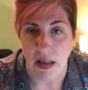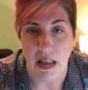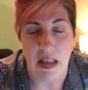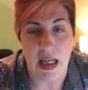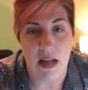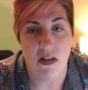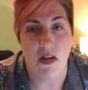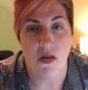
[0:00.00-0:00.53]

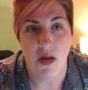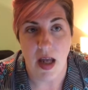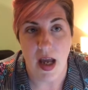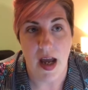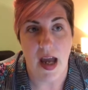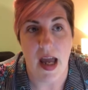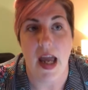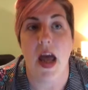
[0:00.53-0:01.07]
That's
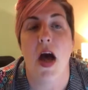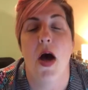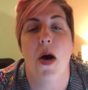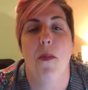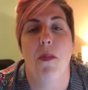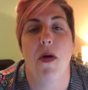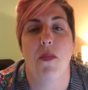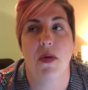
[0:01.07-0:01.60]
okay.
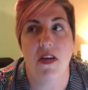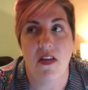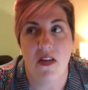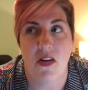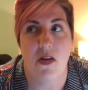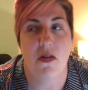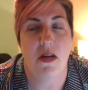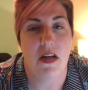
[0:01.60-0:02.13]
But we
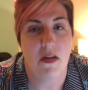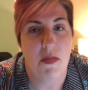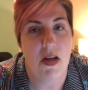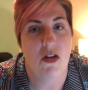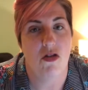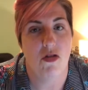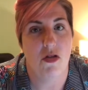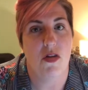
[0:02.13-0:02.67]
still need to make
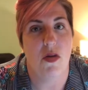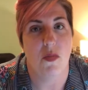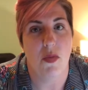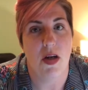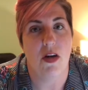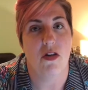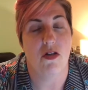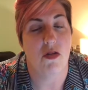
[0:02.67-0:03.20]
sure that
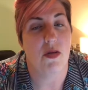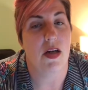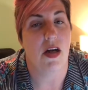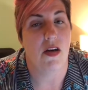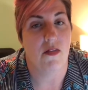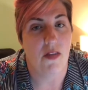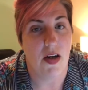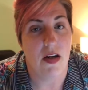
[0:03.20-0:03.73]
we are doing our
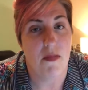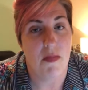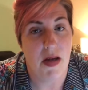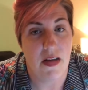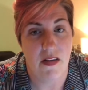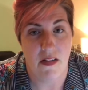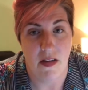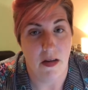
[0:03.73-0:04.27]
very
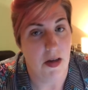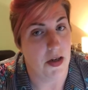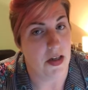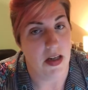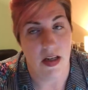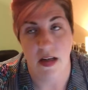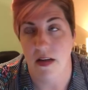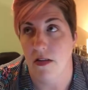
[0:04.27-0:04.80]
best to learn.
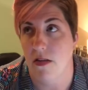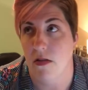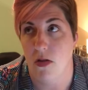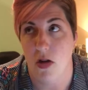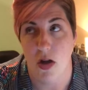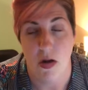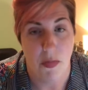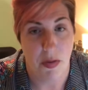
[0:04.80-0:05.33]
It is
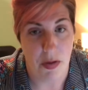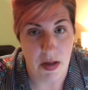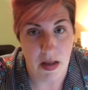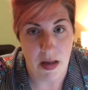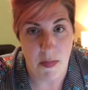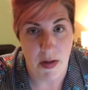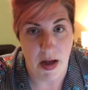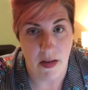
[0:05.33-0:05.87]
completely
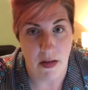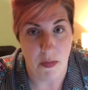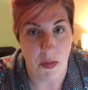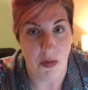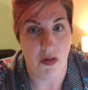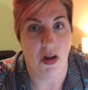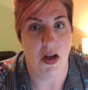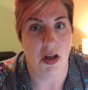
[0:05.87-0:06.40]
possible
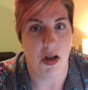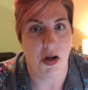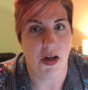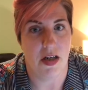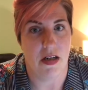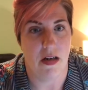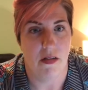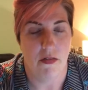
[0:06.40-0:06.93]
to
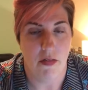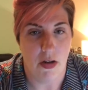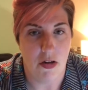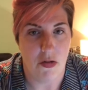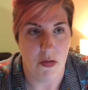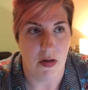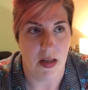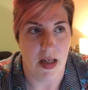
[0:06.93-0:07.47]
learn
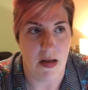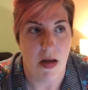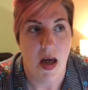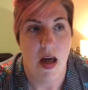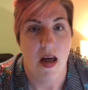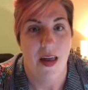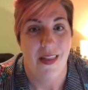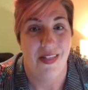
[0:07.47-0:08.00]
virtually.
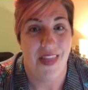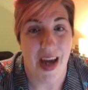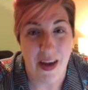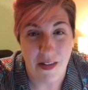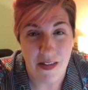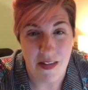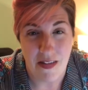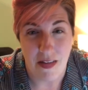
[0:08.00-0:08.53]

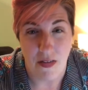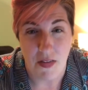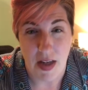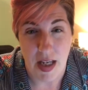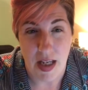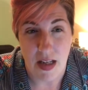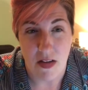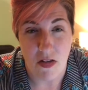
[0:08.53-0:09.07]
Thousands of
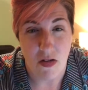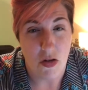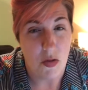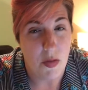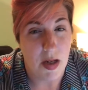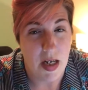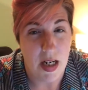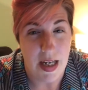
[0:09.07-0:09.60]
kids do
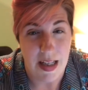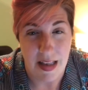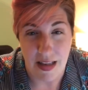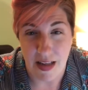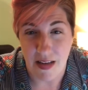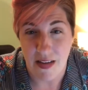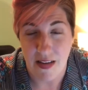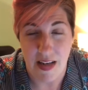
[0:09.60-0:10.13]
it in
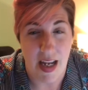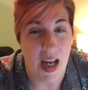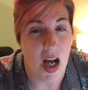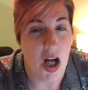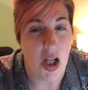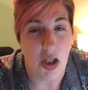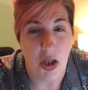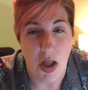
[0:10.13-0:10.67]
this state
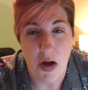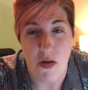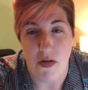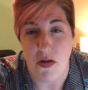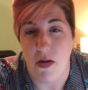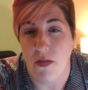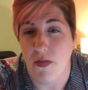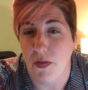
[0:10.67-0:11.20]
alone.
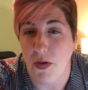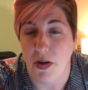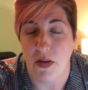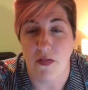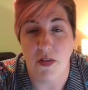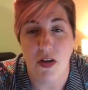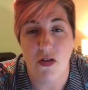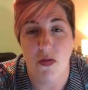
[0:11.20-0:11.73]
You have Florida
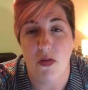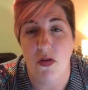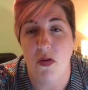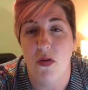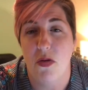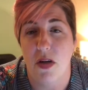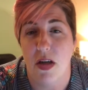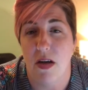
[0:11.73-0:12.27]
Virtual
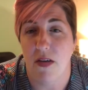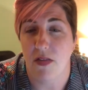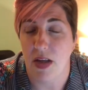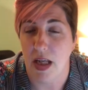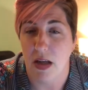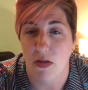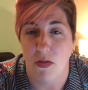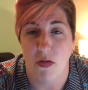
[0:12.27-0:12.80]
School, you have
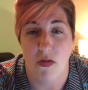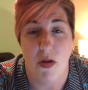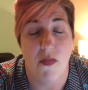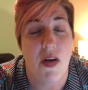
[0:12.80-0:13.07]
K through 12.